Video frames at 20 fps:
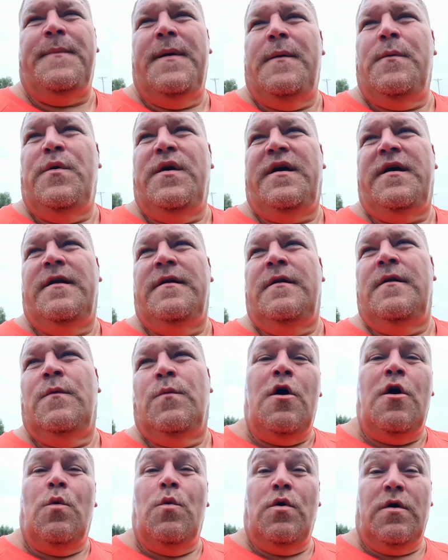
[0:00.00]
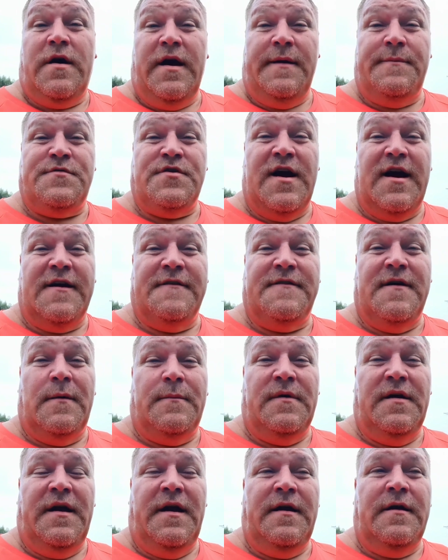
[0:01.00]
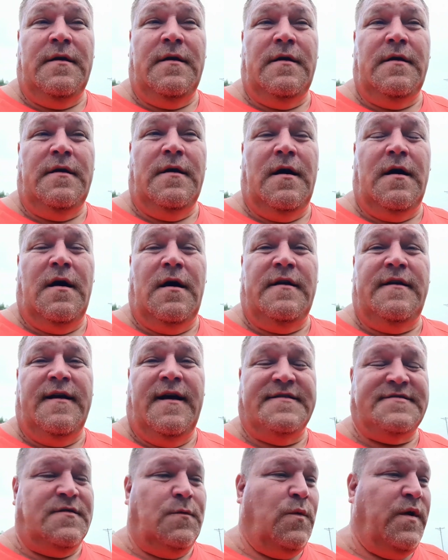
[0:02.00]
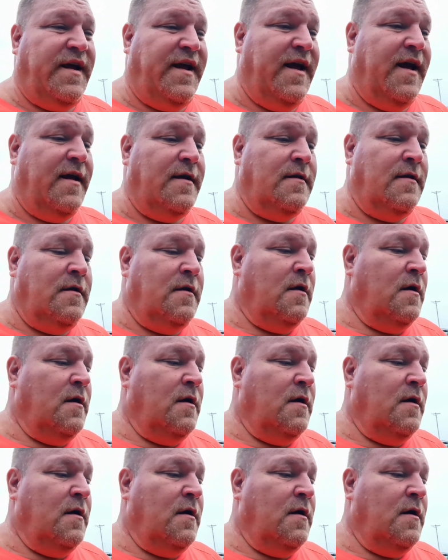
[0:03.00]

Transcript: Maybe we'll keep track of how many dozen we get